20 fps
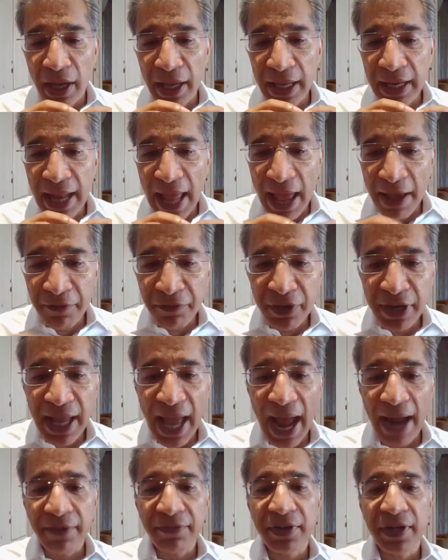in
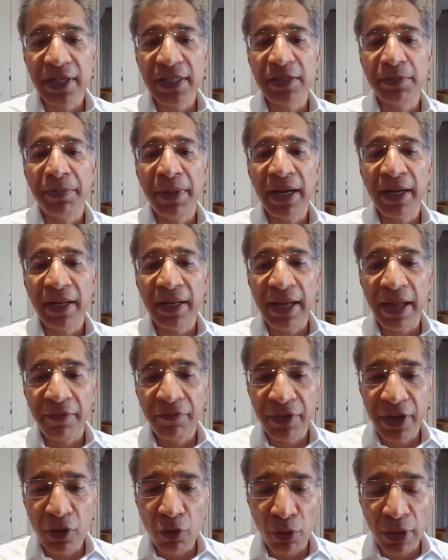every advertisement, in
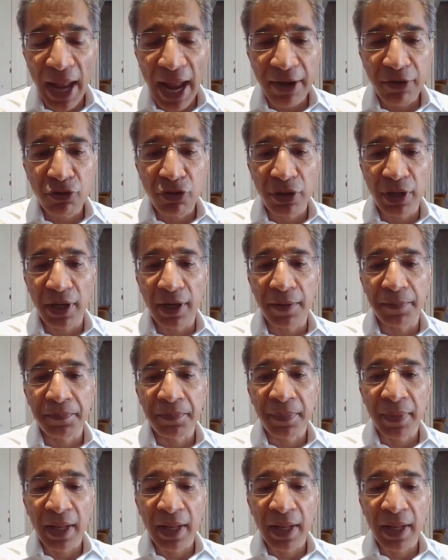every collateral,